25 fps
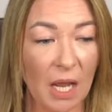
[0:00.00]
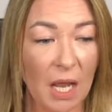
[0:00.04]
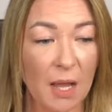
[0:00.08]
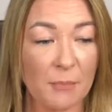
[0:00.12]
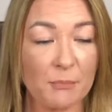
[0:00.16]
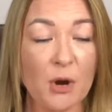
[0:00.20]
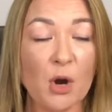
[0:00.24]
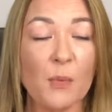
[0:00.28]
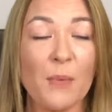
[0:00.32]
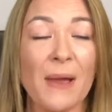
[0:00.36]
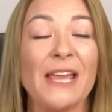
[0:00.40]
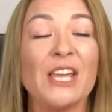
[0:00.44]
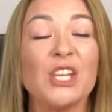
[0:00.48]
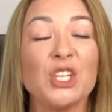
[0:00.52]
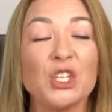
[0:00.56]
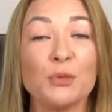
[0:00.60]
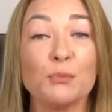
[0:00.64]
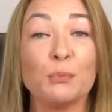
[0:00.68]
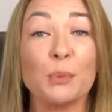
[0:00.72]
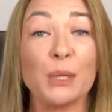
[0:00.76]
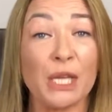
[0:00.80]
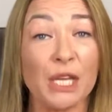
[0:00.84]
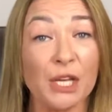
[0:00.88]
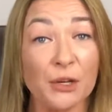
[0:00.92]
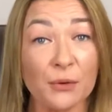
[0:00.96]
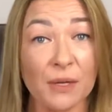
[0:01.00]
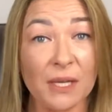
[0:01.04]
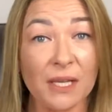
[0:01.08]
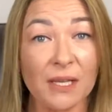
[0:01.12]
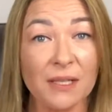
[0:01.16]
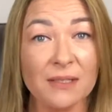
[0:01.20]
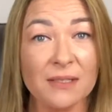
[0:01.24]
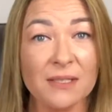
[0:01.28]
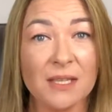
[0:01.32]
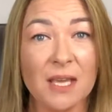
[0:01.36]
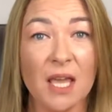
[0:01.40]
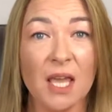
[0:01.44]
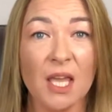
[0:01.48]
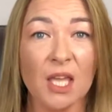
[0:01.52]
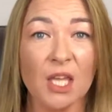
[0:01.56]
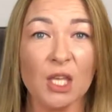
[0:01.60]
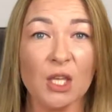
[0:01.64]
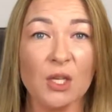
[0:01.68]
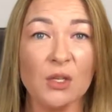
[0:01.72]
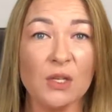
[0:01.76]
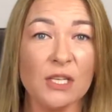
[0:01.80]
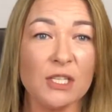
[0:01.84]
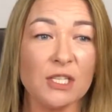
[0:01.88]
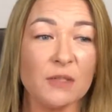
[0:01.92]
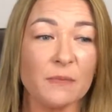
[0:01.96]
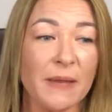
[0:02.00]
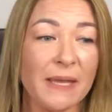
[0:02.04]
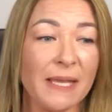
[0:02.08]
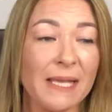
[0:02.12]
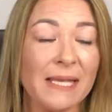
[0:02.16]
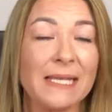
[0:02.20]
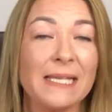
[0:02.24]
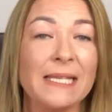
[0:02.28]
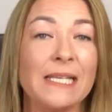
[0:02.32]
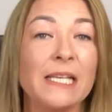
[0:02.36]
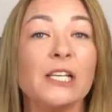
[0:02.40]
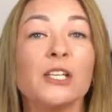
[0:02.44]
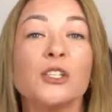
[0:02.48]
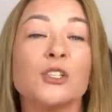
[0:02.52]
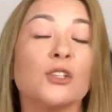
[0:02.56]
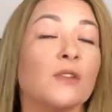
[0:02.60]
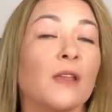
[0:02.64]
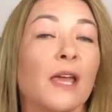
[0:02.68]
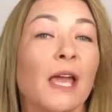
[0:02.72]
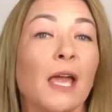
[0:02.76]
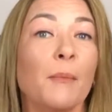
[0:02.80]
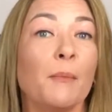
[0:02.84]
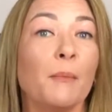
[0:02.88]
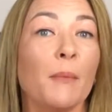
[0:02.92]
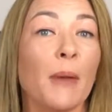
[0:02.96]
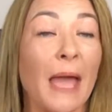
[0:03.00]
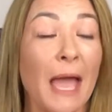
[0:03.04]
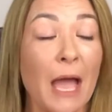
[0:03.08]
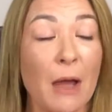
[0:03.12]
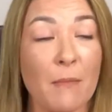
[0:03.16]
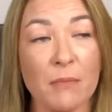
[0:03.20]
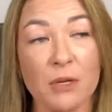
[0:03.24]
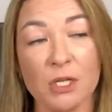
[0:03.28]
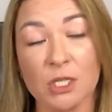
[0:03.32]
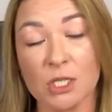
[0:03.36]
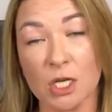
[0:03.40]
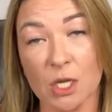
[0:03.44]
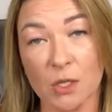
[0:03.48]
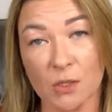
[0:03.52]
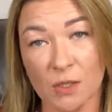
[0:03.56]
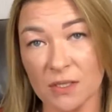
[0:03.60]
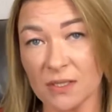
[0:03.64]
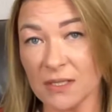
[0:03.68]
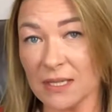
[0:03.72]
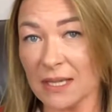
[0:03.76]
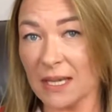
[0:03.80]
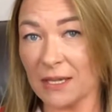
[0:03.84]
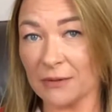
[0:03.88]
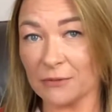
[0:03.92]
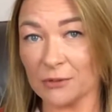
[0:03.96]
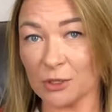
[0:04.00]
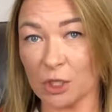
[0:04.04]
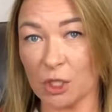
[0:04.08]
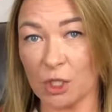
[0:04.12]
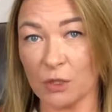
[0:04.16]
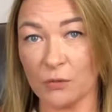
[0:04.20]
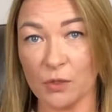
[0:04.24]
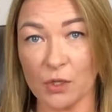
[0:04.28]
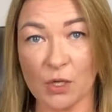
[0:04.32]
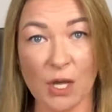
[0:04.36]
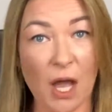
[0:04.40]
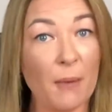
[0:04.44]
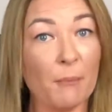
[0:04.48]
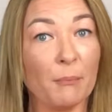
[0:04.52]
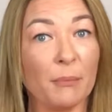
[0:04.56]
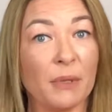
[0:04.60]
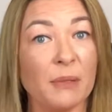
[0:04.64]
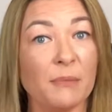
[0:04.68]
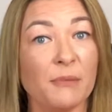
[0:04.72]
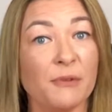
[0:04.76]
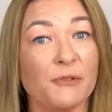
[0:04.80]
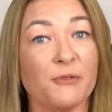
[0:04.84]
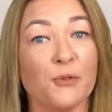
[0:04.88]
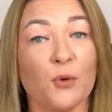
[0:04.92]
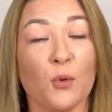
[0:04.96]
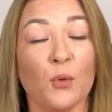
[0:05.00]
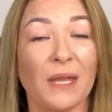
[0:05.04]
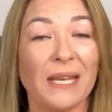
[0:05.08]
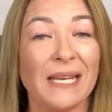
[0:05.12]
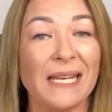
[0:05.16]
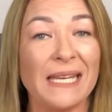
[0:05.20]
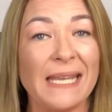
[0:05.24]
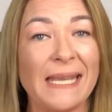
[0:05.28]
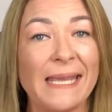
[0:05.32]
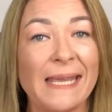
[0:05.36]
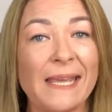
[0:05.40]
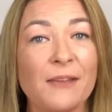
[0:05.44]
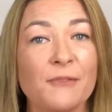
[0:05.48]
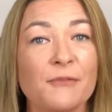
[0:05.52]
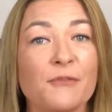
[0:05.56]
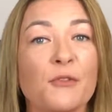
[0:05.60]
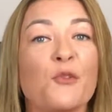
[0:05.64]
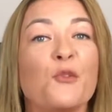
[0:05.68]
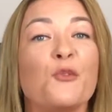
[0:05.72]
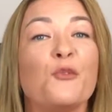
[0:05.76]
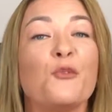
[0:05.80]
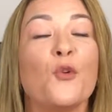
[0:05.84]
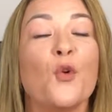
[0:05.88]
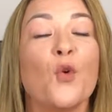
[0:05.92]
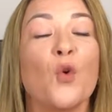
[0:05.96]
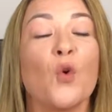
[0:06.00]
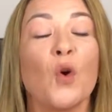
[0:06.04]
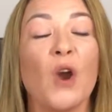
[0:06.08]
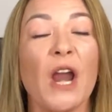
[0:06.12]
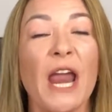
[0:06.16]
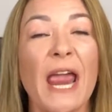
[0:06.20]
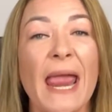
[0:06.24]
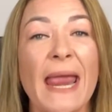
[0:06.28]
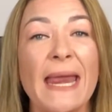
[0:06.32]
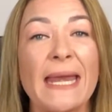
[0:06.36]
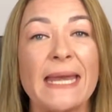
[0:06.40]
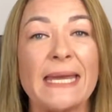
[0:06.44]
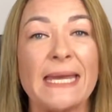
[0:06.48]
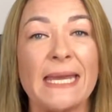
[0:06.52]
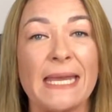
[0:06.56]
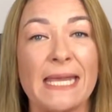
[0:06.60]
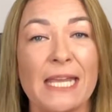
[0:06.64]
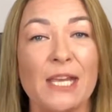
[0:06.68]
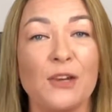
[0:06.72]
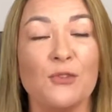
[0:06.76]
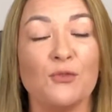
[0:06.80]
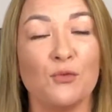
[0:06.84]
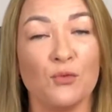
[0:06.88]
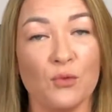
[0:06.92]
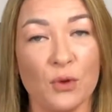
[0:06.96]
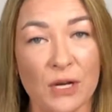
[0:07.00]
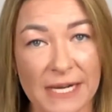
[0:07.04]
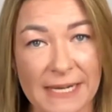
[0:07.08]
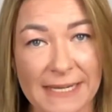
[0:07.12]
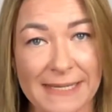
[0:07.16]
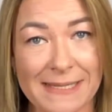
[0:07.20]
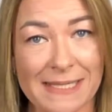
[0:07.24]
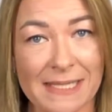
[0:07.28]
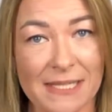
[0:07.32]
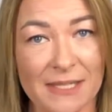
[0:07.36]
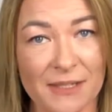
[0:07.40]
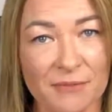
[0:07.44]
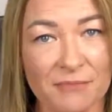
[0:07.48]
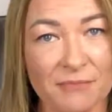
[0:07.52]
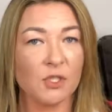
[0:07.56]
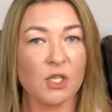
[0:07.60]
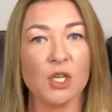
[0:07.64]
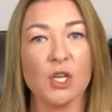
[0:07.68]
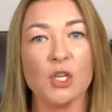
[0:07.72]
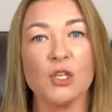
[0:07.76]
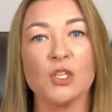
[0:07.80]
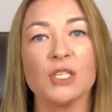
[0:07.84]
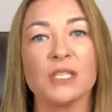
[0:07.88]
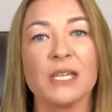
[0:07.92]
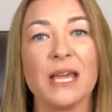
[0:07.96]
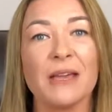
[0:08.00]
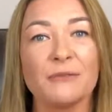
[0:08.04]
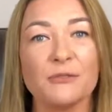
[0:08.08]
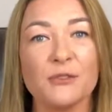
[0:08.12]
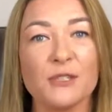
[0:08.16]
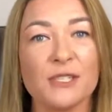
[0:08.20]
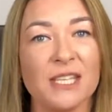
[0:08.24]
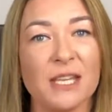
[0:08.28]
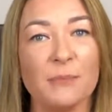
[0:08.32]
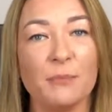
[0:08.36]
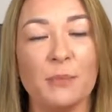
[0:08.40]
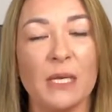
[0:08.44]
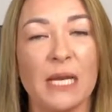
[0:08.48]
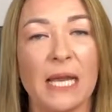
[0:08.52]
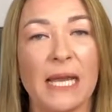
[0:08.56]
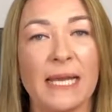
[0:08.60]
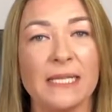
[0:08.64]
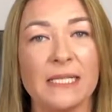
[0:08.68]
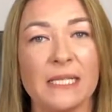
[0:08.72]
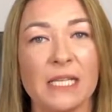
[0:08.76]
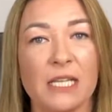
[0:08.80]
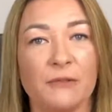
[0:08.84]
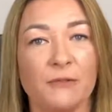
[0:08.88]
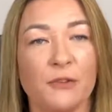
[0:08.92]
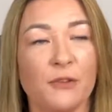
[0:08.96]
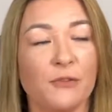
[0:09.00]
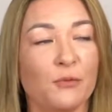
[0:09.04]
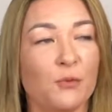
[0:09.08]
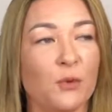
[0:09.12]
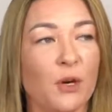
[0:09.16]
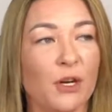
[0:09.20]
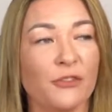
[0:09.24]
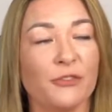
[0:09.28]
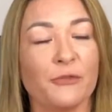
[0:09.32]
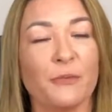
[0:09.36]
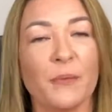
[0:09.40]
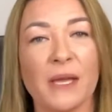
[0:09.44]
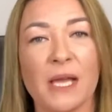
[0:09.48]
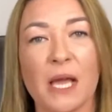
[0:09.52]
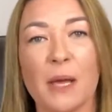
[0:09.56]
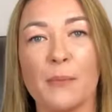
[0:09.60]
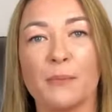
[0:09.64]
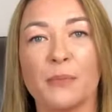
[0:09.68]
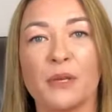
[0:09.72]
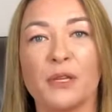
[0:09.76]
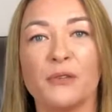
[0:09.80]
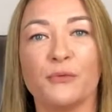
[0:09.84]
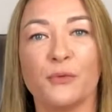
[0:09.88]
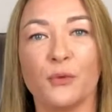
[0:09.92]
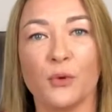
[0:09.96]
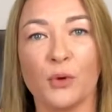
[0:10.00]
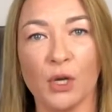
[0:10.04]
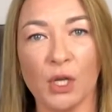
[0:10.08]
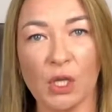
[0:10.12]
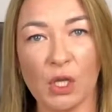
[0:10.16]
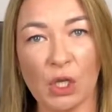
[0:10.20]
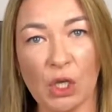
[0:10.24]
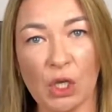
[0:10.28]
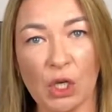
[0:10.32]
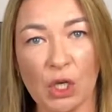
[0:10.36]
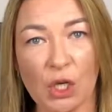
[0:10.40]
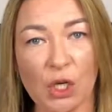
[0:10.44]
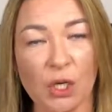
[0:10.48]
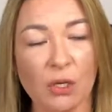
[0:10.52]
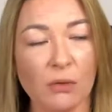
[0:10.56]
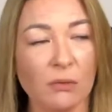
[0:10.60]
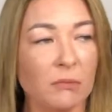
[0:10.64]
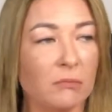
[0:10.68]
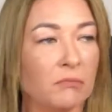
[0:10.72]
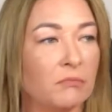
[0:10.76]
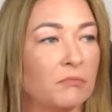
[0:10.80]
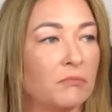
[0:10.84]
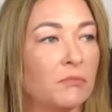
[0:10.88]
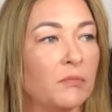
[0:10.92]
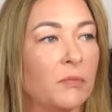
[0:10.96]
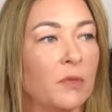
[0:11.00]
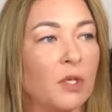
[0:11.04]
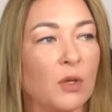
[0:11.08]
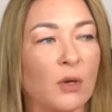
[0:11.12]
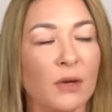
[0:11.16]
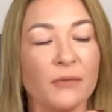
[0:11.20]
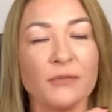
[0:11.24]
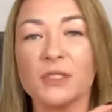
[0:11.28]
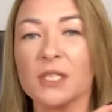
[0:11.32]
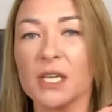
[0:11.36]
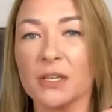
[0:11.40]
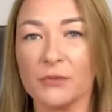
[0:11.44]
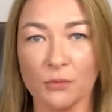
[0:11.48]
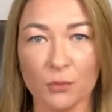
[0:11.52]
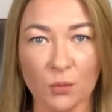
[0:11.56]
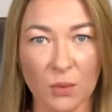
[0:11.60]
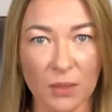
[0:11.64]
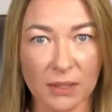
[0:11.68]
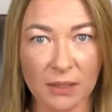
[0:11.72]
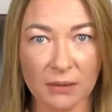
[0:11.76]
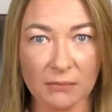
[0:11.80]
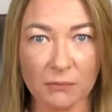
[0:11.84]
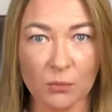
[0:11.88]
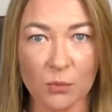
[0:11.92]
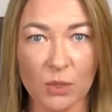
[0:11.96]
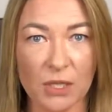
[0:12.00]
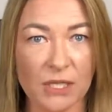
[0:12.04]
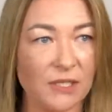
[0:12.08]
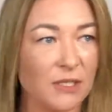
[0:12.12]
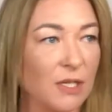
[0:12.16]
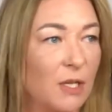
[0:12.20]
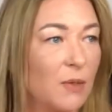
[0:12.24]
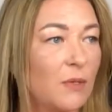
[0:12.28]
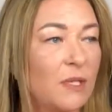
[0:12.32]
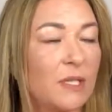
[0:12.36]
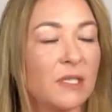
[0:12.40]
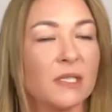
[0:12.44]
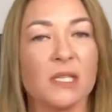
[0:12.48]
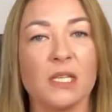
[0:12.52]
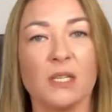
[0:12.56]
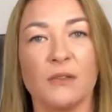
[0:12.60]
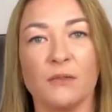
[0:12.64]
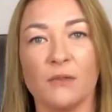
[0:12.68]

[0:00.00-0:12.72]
probation period, you need to make it clear to them how much notice they have to give your company before they leave for any reason. So you just have to stipulate, if you've worked for my company for a year, you have to give 1 week's notice,